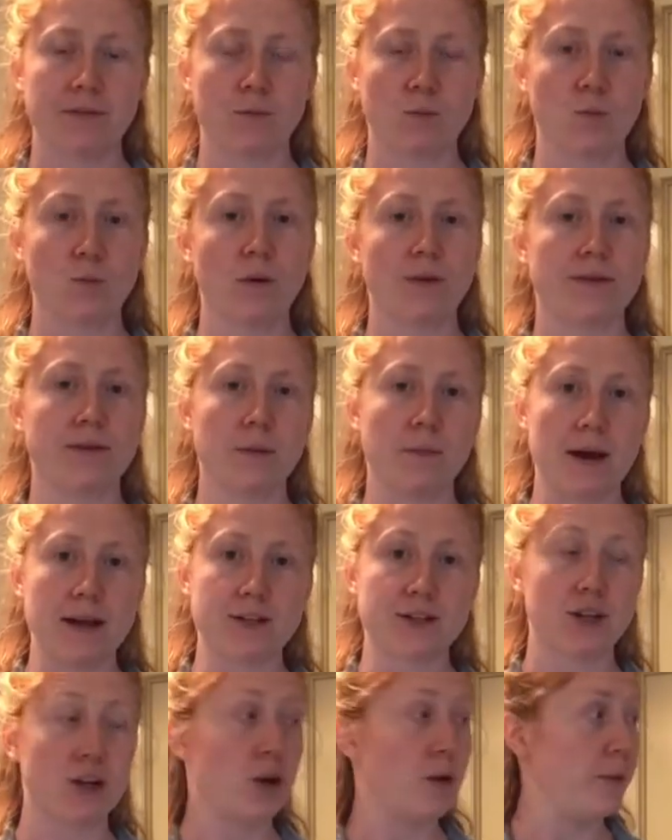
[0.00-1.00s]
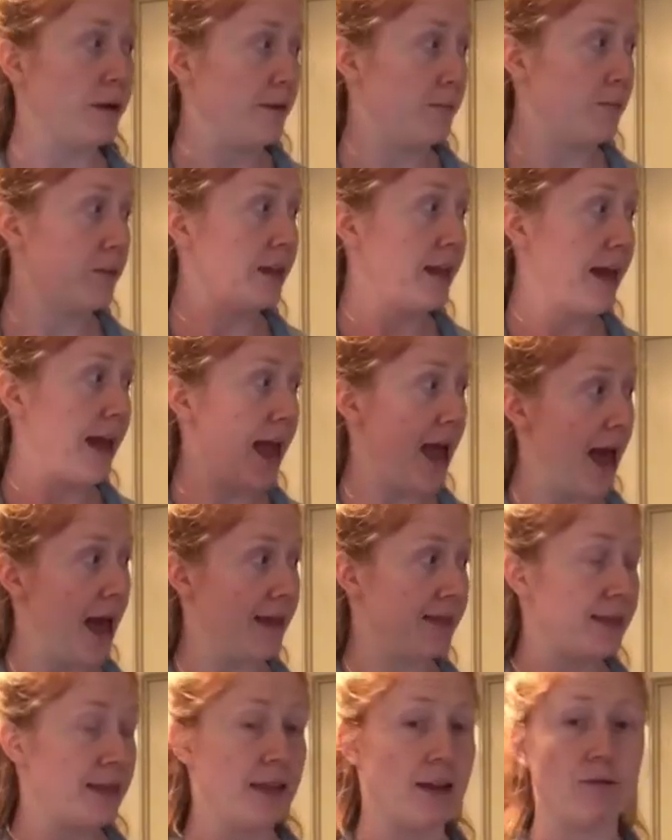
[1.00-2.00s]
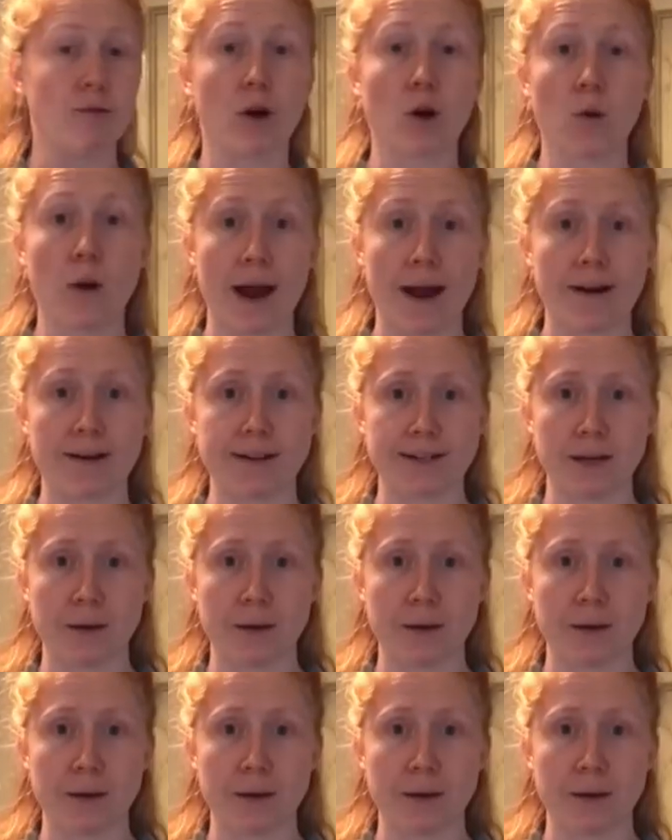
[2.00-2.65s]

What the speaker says: with the metronome and play at the required